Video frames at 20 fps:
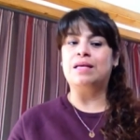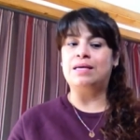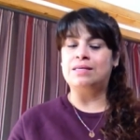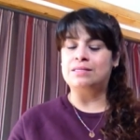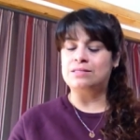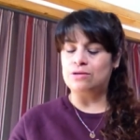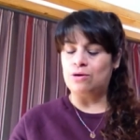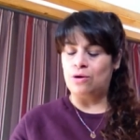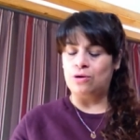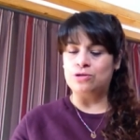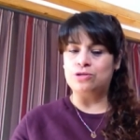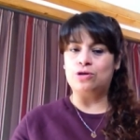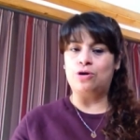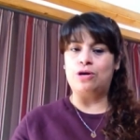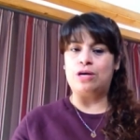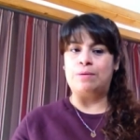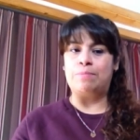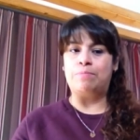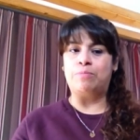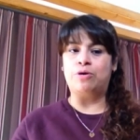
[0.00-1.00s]
It's
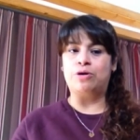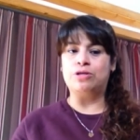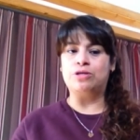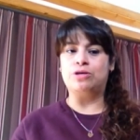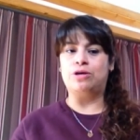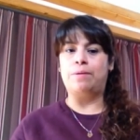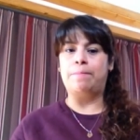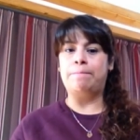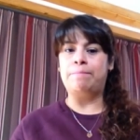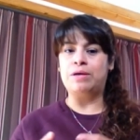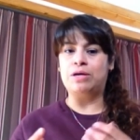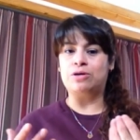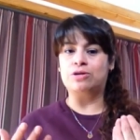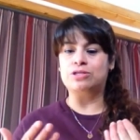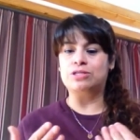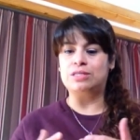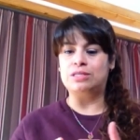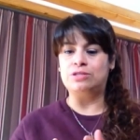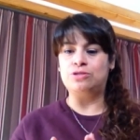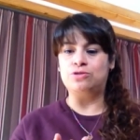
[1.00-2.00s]
also important
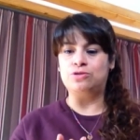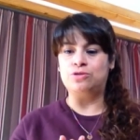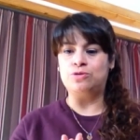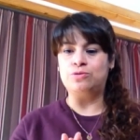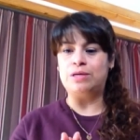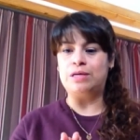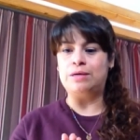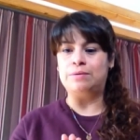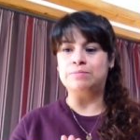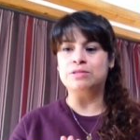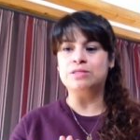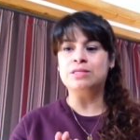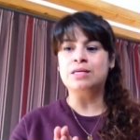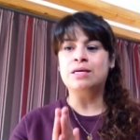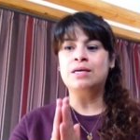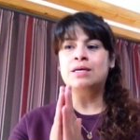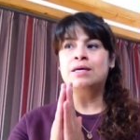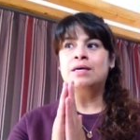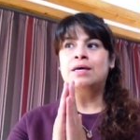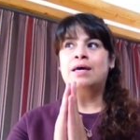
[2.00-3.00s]
because in your dreams,
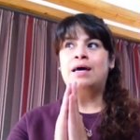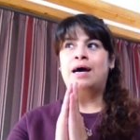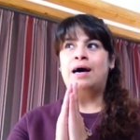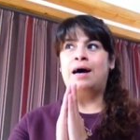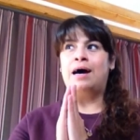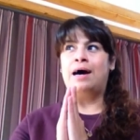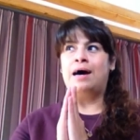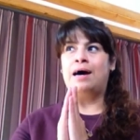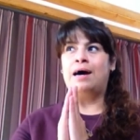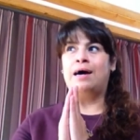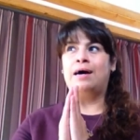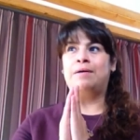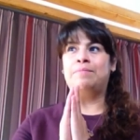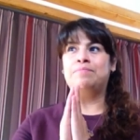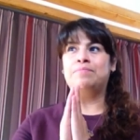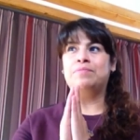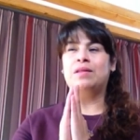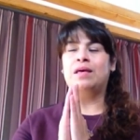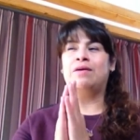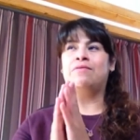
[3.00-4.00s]

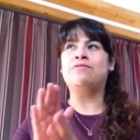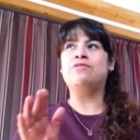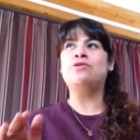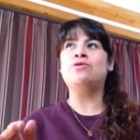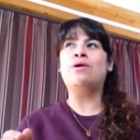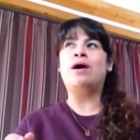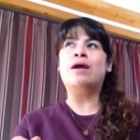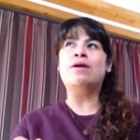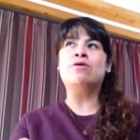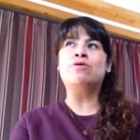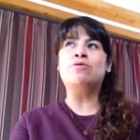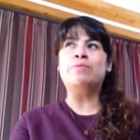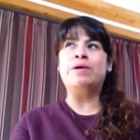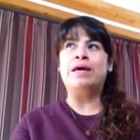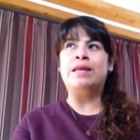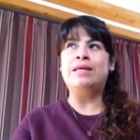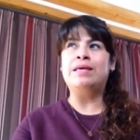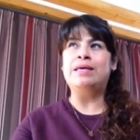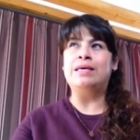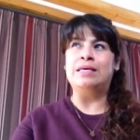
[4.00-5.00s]
if you are
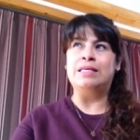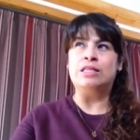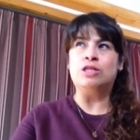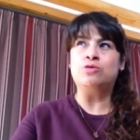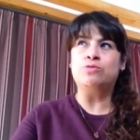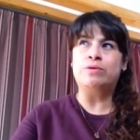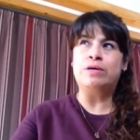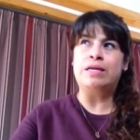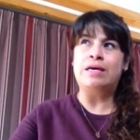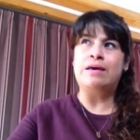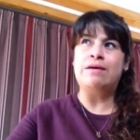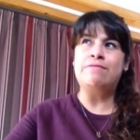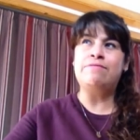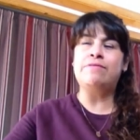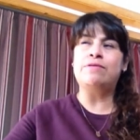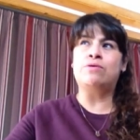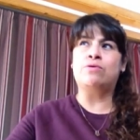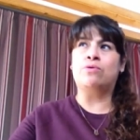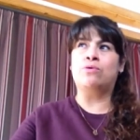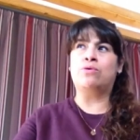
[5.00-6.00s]
already
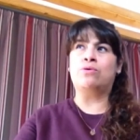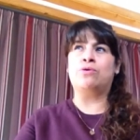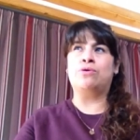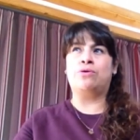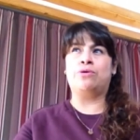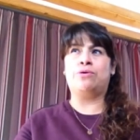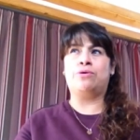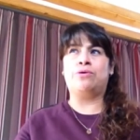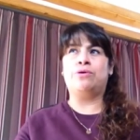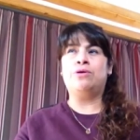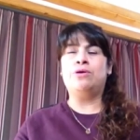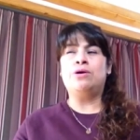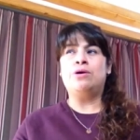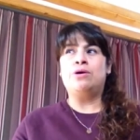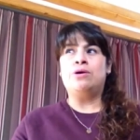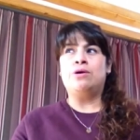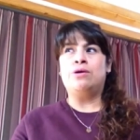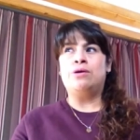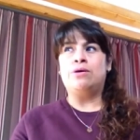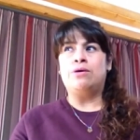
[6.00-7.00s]
intuitive or
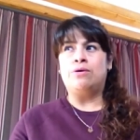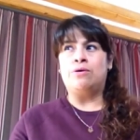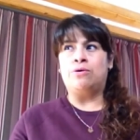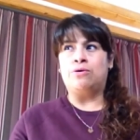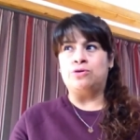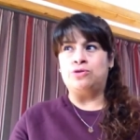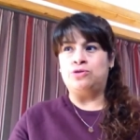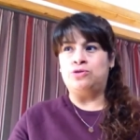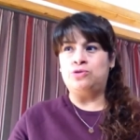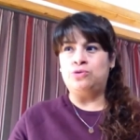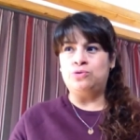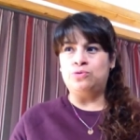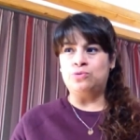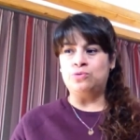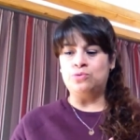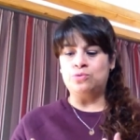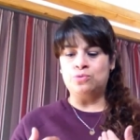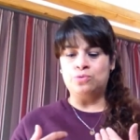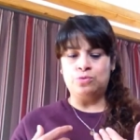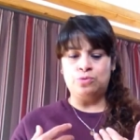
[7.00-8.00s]

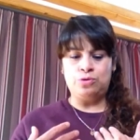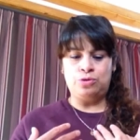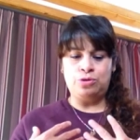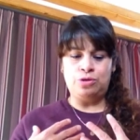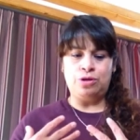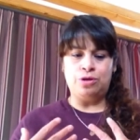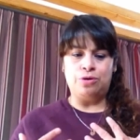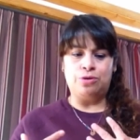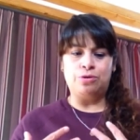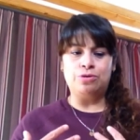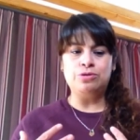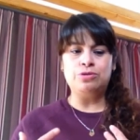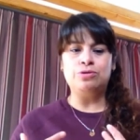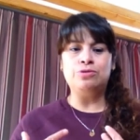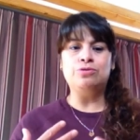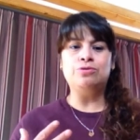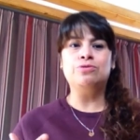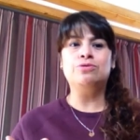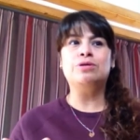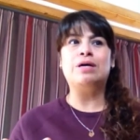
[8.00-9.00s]
you know,
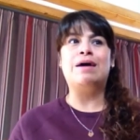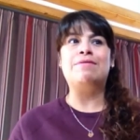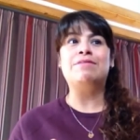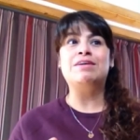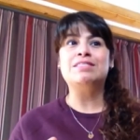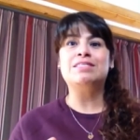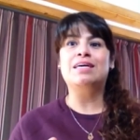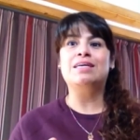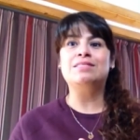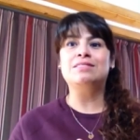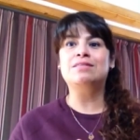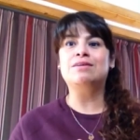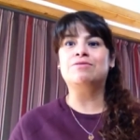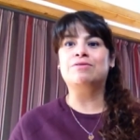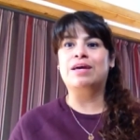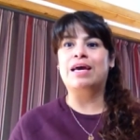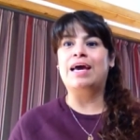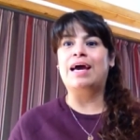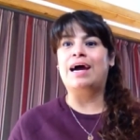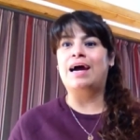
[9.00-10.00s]
you have a sense,
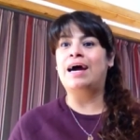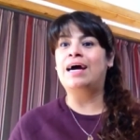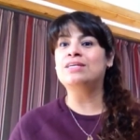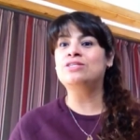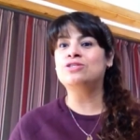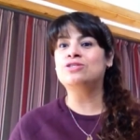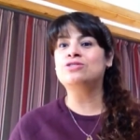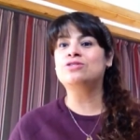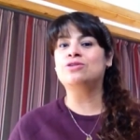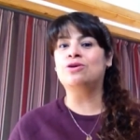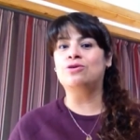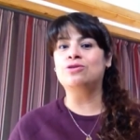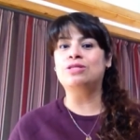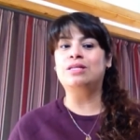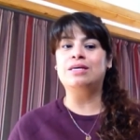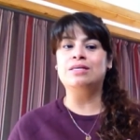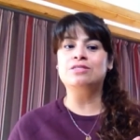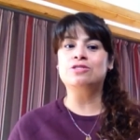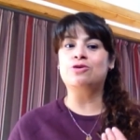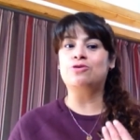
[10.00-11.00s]
okay, I just know
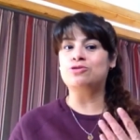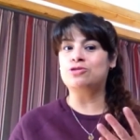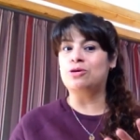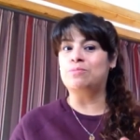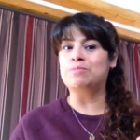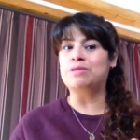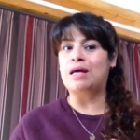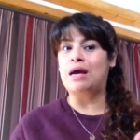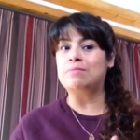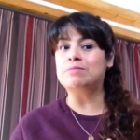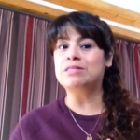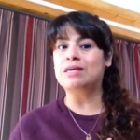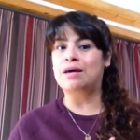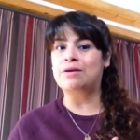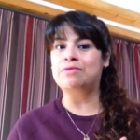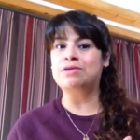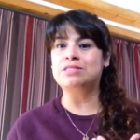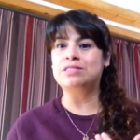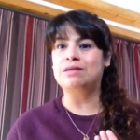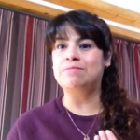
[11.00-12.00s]
things, so sometimes I
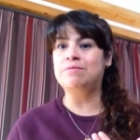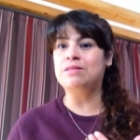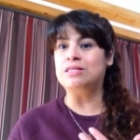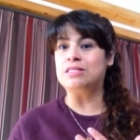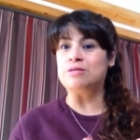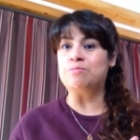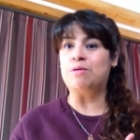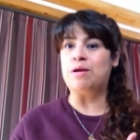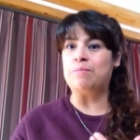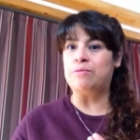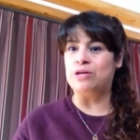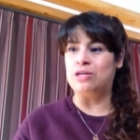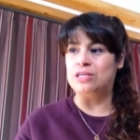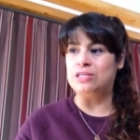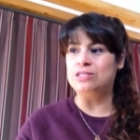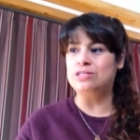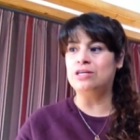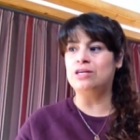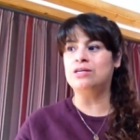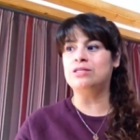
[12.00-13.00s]
receive these
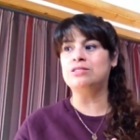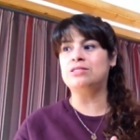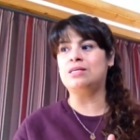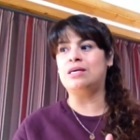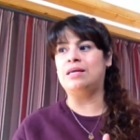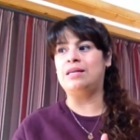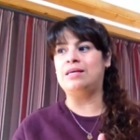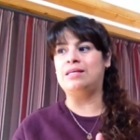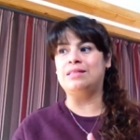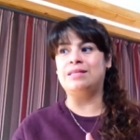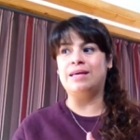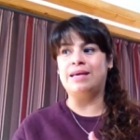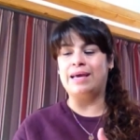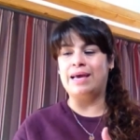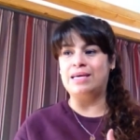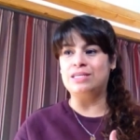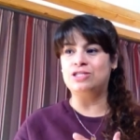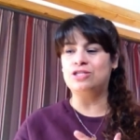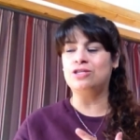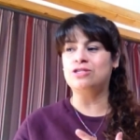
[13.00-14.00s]
premonitions and
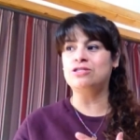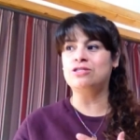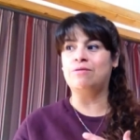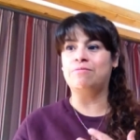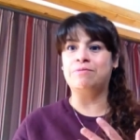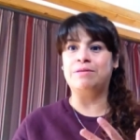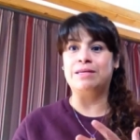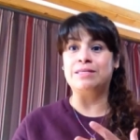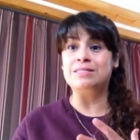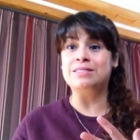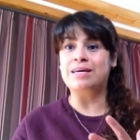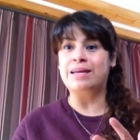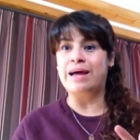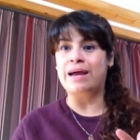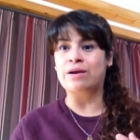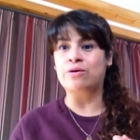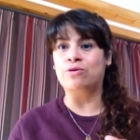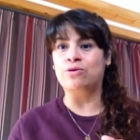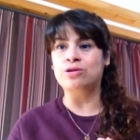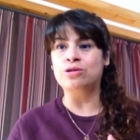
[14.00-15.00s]
indications of things that
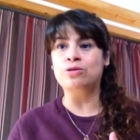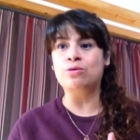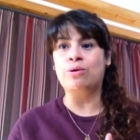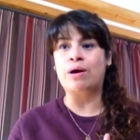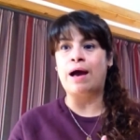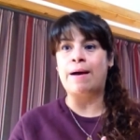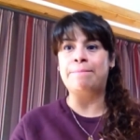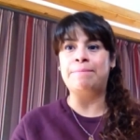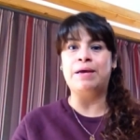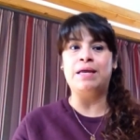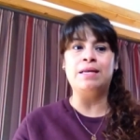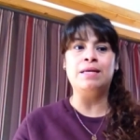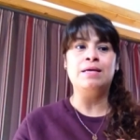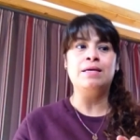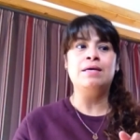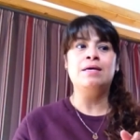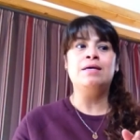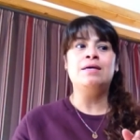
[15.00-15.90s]
are going to happen